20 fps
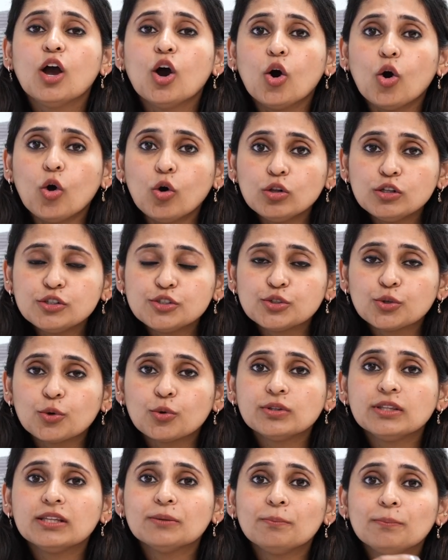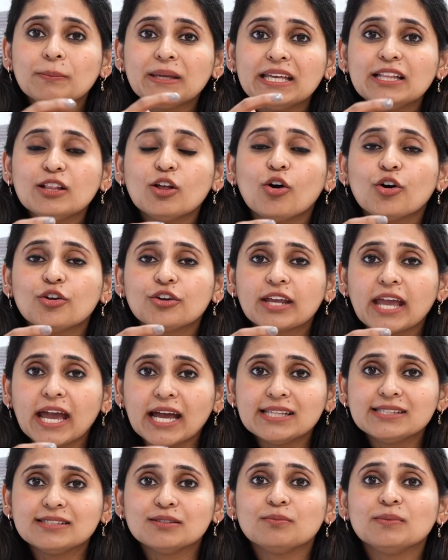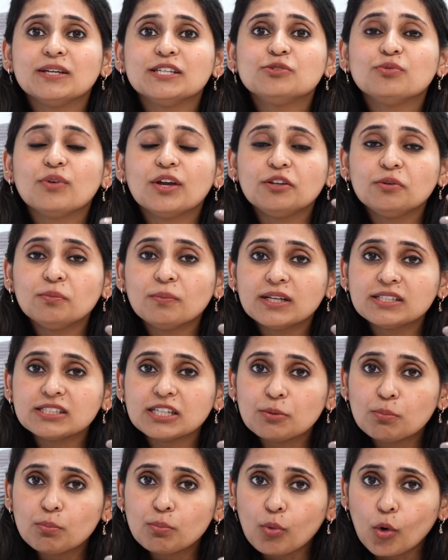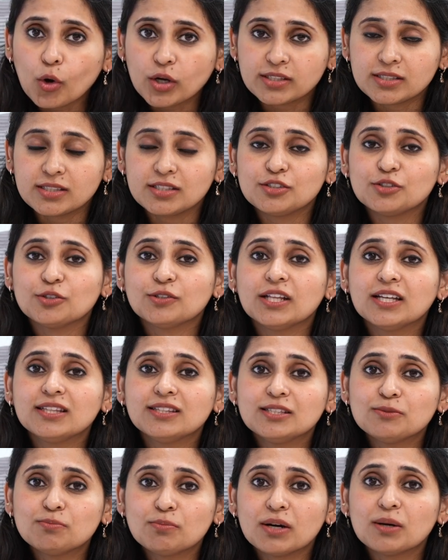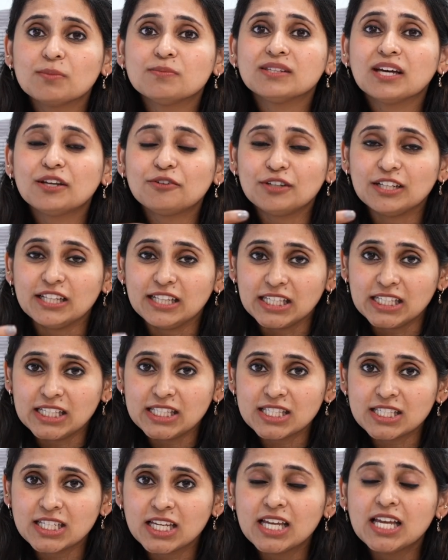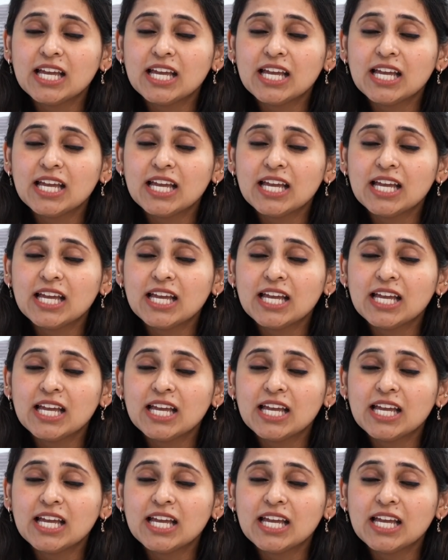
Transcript: Also, the male orgasm is very much important so that the sperms are released,